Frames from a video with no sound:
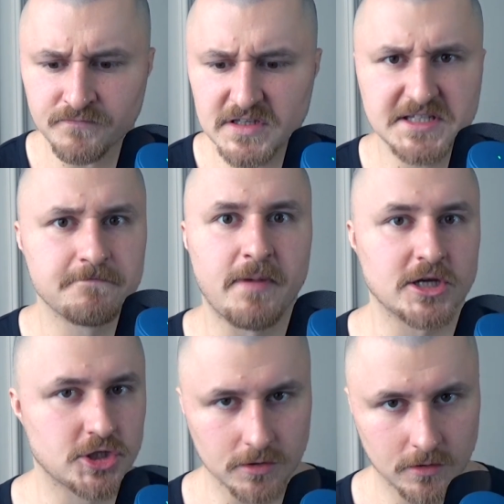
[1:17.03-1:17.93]

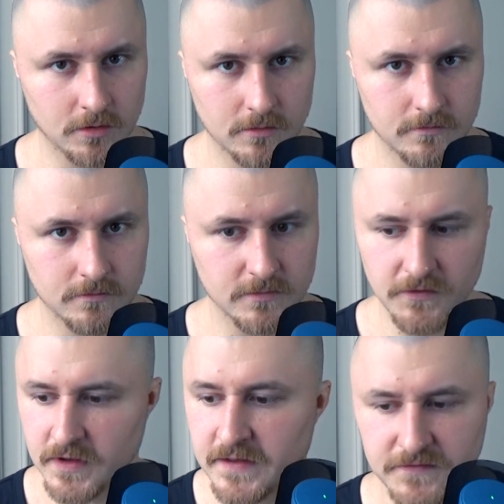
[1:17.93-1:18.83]
special.
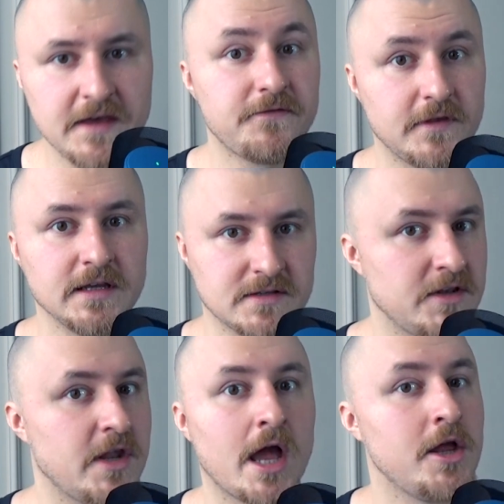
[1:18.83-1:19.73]
They think
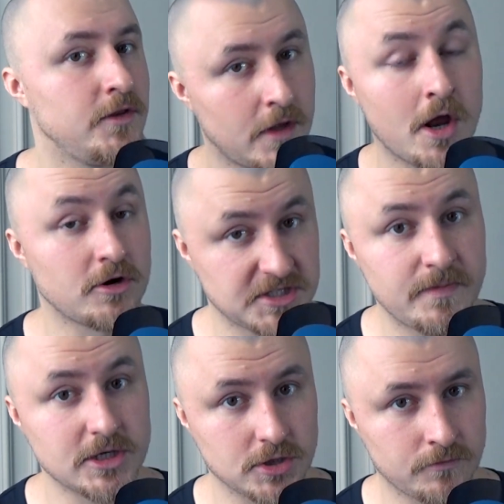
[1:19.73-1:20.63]
that they are
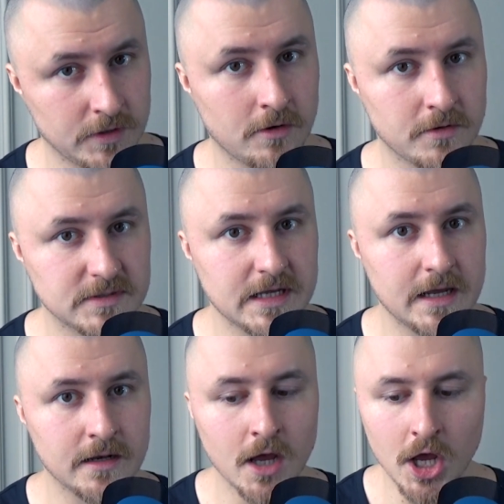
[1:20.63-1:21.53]
special, you know what I'm
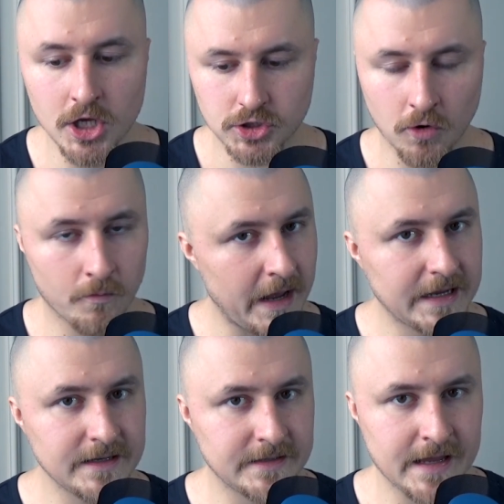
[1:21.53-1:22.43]
saying? So
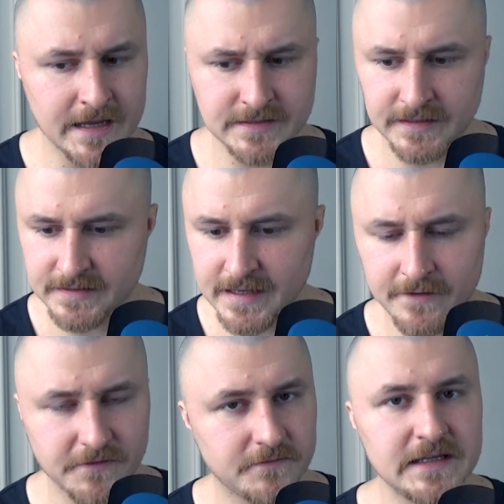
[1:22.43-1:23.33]
back in the days, like
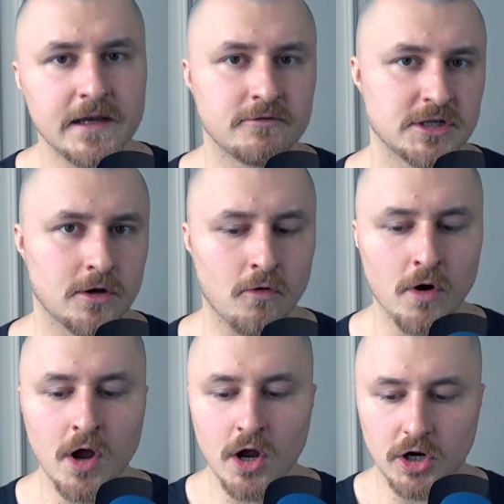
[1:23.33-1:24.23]
10-15 years
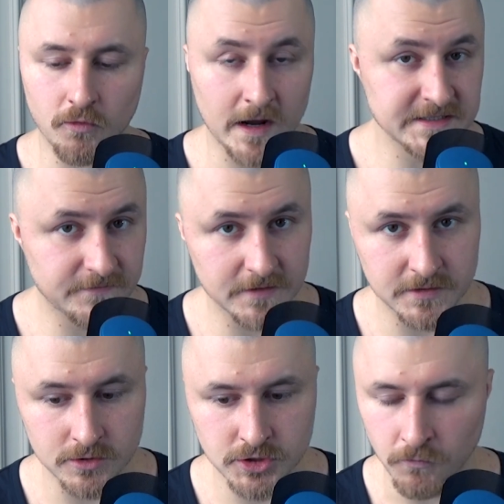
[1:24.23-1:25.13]
ago,
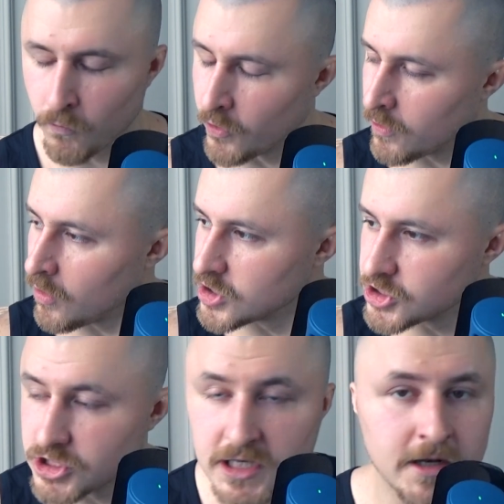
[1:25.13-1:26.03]
CrossFitters were
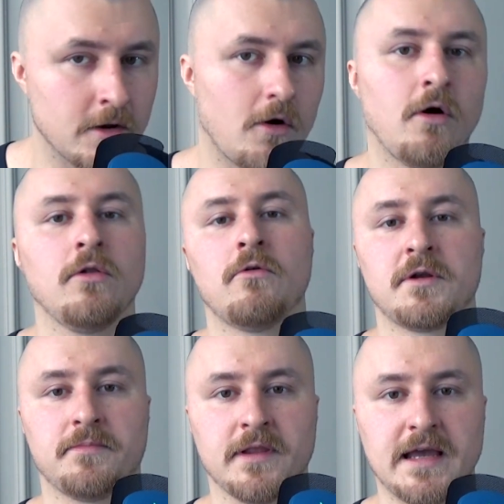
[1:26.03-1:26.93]
shitting all
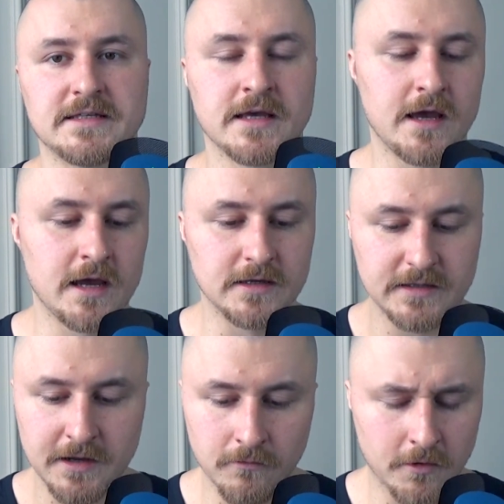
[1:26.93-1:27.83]
over the place.
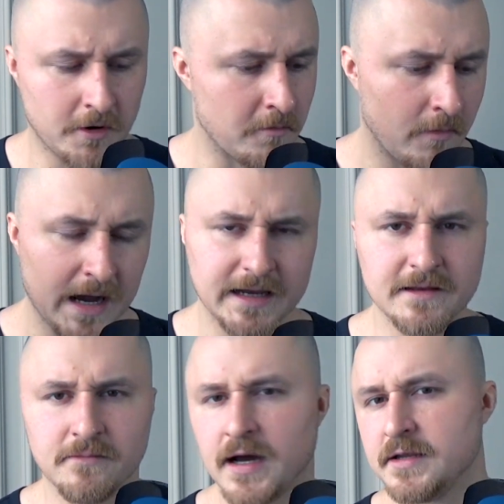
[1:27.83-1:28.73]
They were
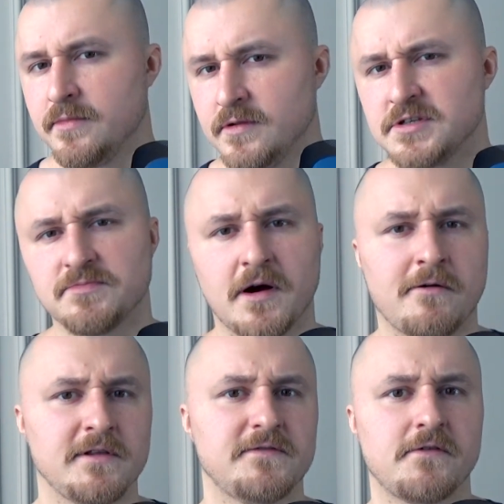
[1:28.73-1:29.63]
mocking bodybuilders,
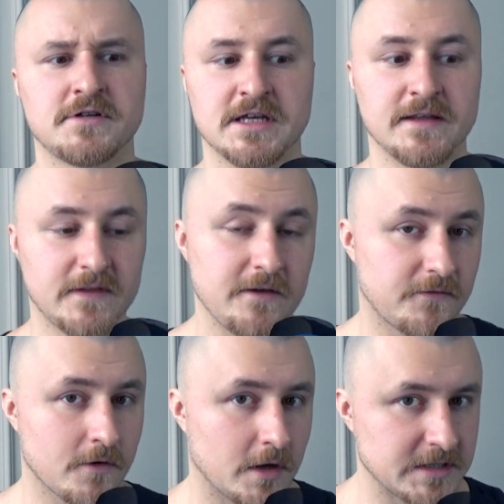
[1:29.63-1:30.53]
powerlifters, and they
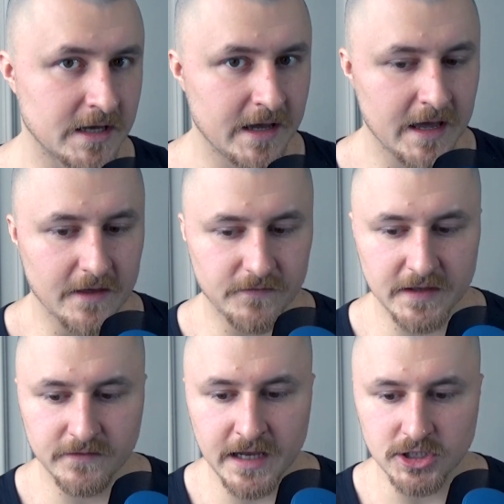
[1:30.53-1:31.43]
thought
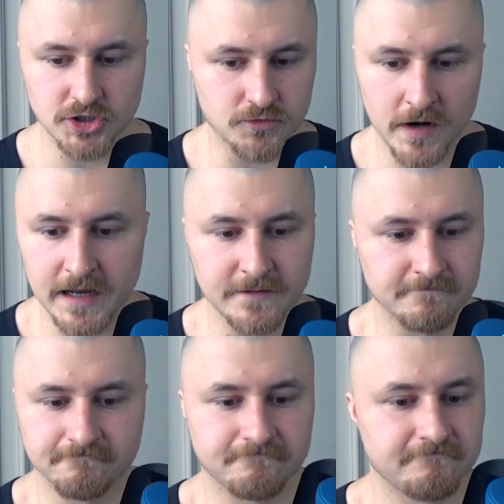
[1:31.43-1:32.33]
that they train